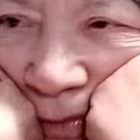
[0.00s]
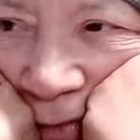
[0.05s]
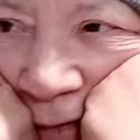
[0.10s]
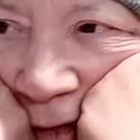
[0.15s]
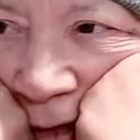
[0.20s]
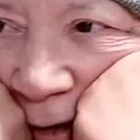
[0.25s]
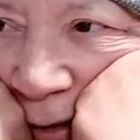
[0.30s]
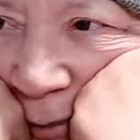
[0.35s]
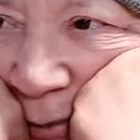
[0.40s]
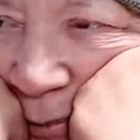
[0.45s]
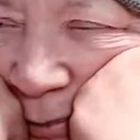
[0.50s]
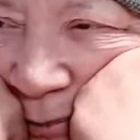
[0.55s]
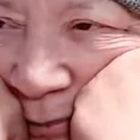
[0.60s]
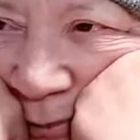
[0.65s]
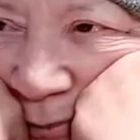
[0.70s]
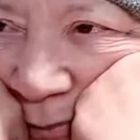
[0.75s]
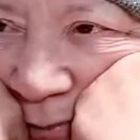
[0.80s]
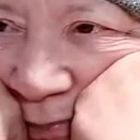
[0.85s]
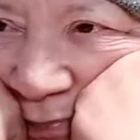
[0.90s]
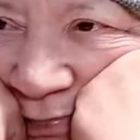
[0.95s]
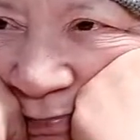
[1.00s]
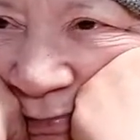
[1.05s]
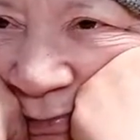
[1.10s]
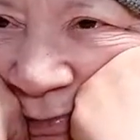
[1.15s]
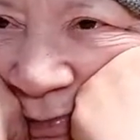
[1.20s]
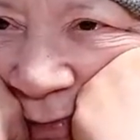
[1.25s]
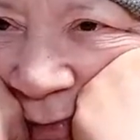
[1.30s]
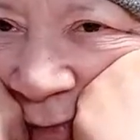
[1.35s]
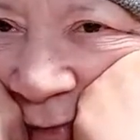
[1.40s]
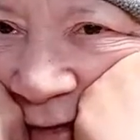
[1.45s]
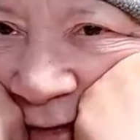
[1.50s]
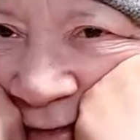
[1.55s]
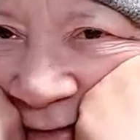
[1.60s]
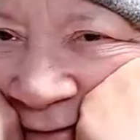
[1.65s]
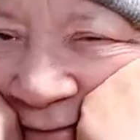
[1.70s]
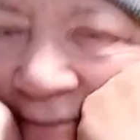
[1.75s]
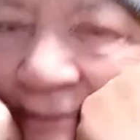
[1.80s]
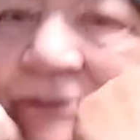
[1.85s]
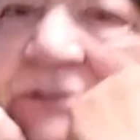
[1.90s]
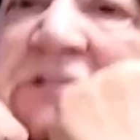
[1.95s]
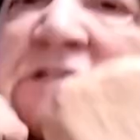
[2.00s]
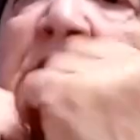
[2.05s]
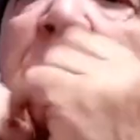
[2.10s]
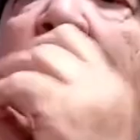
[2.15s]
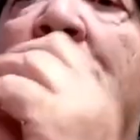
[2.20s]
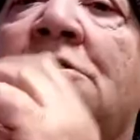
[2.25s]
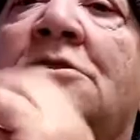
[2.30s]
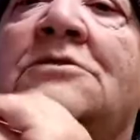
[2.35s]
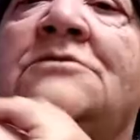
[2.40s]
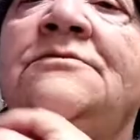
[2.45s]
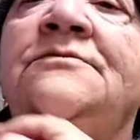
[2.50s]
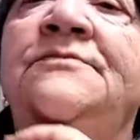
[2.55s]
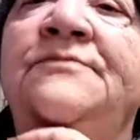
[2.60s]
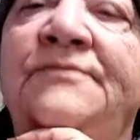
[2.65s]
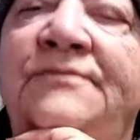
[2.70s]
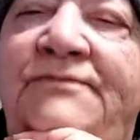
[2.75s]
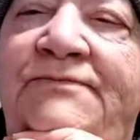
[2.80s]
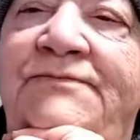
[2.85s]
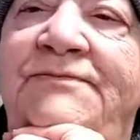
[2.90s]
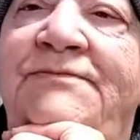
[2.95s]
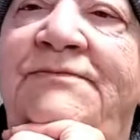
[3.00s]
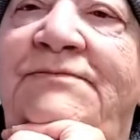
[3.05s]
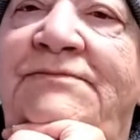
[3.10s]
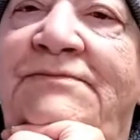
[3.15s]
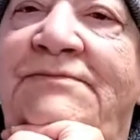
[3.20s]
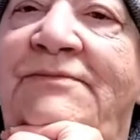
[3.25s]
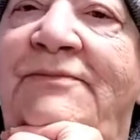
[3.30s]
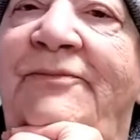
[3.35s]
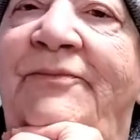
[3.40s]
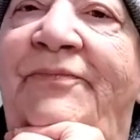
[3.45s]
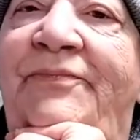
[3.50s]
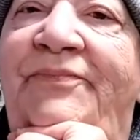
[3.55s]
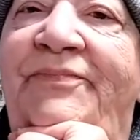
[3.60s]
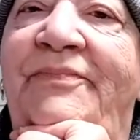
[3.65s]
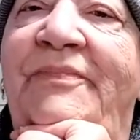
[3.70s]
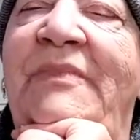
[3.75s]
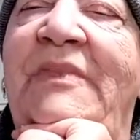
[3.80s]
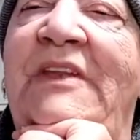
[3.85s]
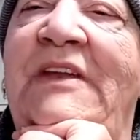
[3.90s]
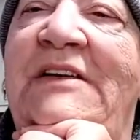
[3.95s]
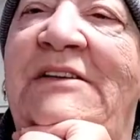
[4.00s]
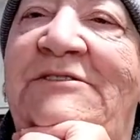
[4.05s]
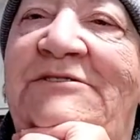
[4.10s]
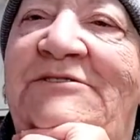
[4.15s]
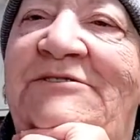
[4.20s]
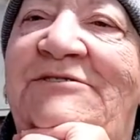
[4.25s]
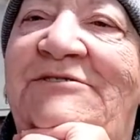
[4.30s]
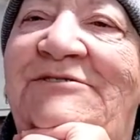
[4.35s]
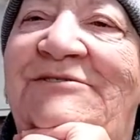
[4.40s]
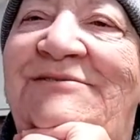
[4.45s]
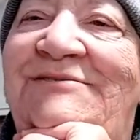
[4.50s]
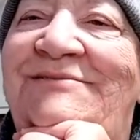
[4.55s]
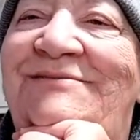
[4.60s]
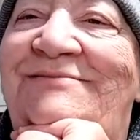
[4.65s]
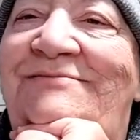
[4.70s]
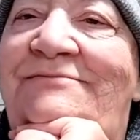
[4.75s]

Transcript: Patty Paws. Oh. Yeah. And um, of